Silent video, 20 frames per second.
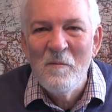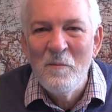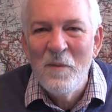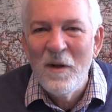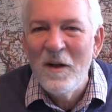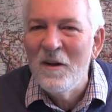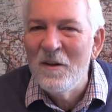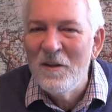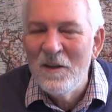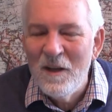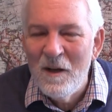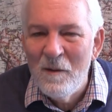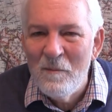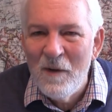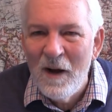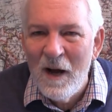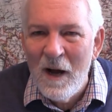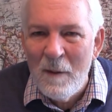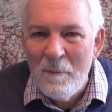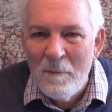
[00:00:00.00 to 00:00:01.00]
build
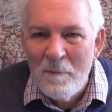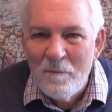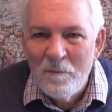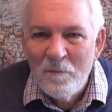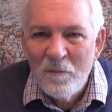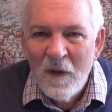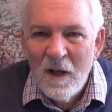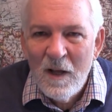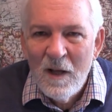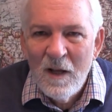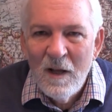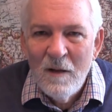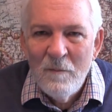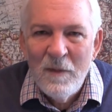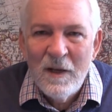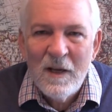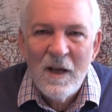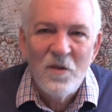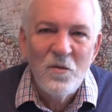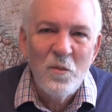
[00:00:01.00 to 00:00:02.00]
him up.
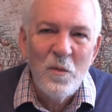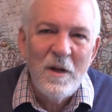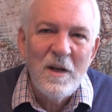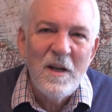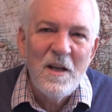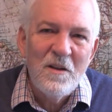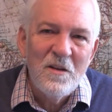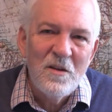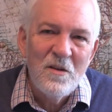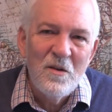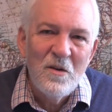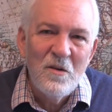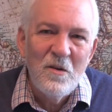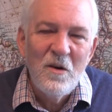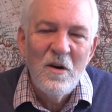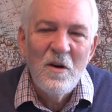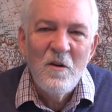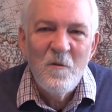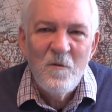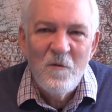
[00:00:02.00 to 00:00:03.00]
Because we need
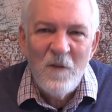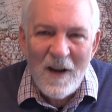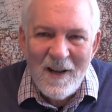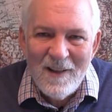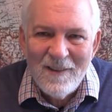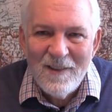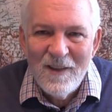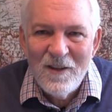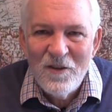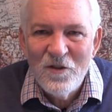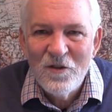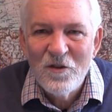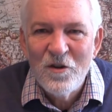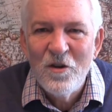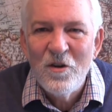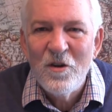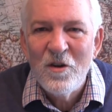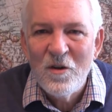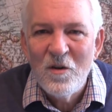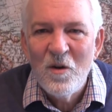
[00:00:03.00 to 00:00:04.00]
to fight this
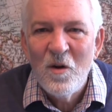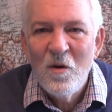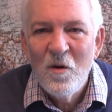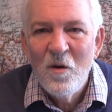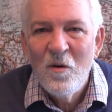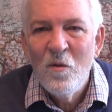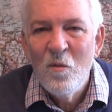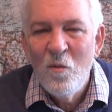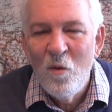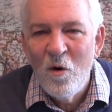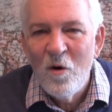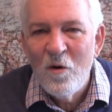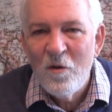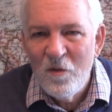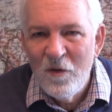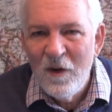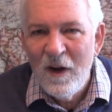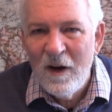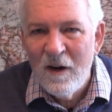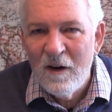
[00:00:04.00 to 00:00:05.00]
good
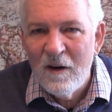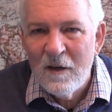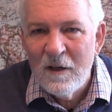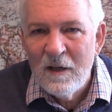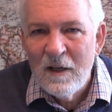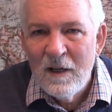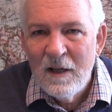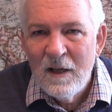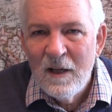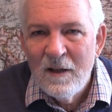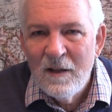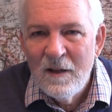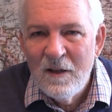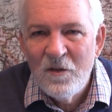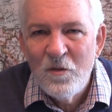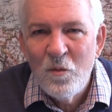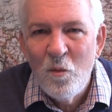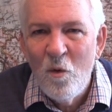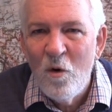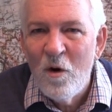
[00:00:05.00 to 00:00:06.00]
warfare,
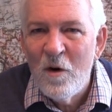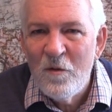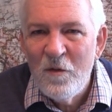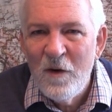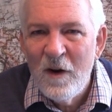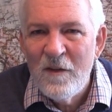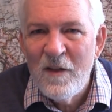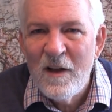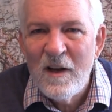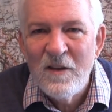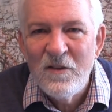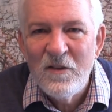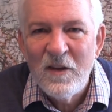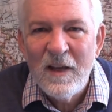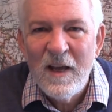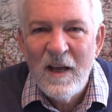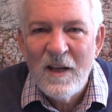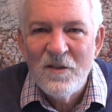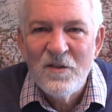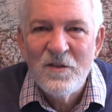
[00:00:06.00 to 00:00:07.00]
this warfare that is
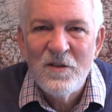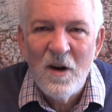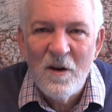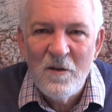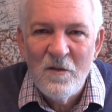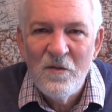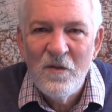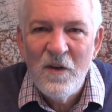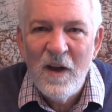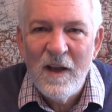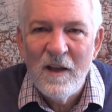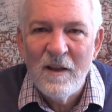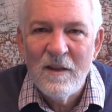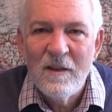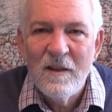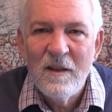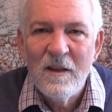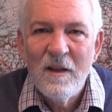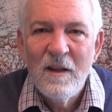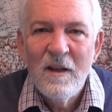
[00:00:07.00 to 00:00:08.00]
against our faith,
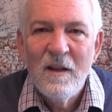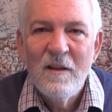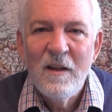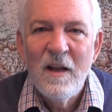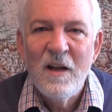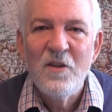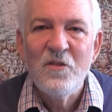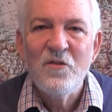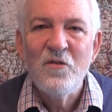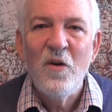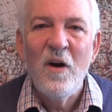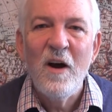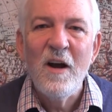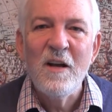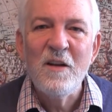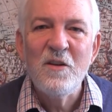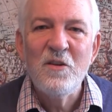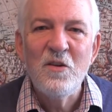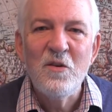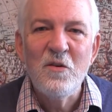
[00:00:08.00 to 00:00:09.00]
that is
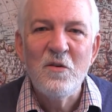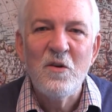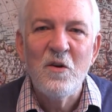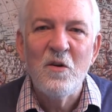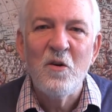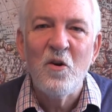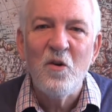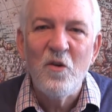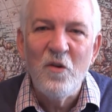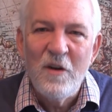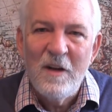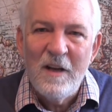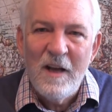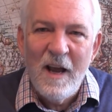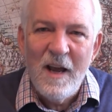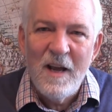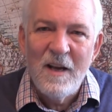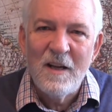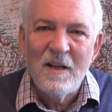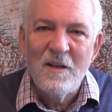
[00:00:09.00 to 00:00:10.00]
trying to
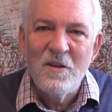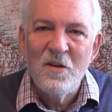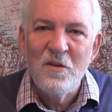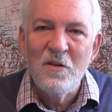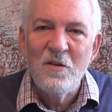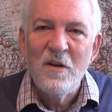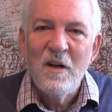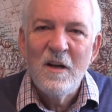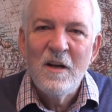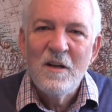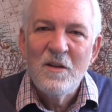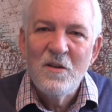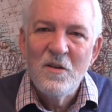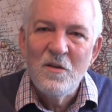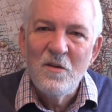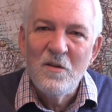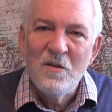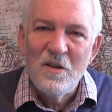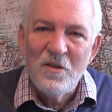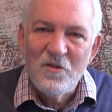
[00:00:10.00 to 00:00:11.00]
create and to
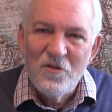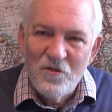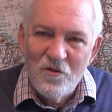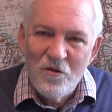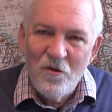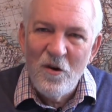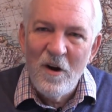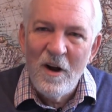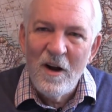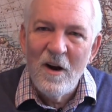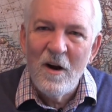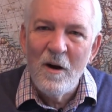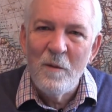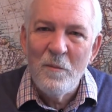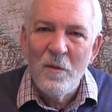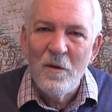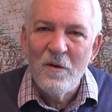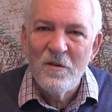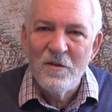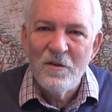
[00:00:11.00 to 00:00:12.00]
destroy our
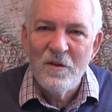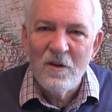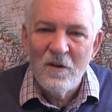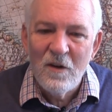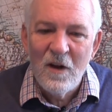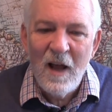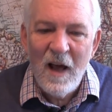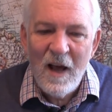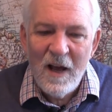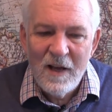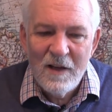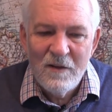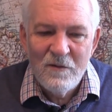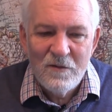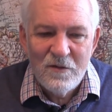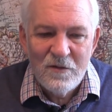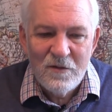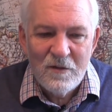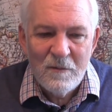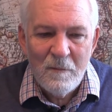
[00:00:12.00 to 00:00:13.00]
personal
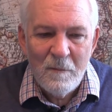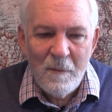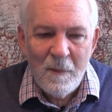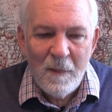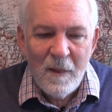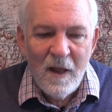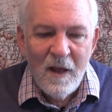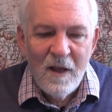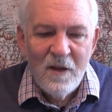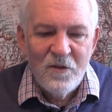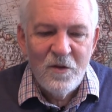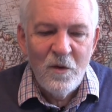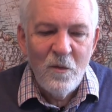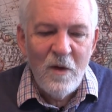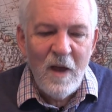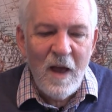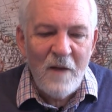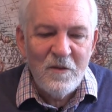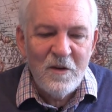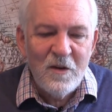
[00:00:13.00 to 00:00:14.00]
lives. So
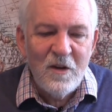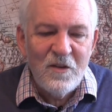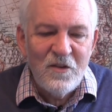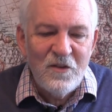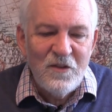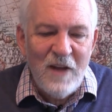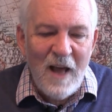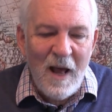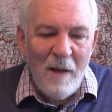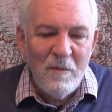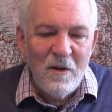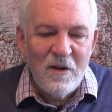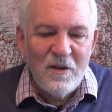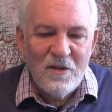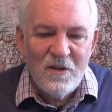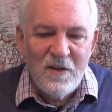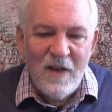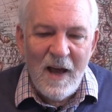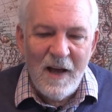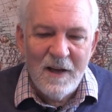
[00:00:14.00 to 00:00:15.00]
we have to
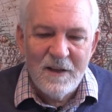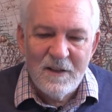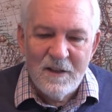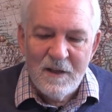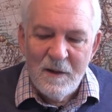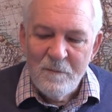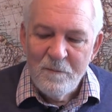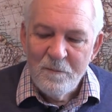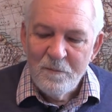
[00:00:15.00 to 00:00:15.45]
establish that,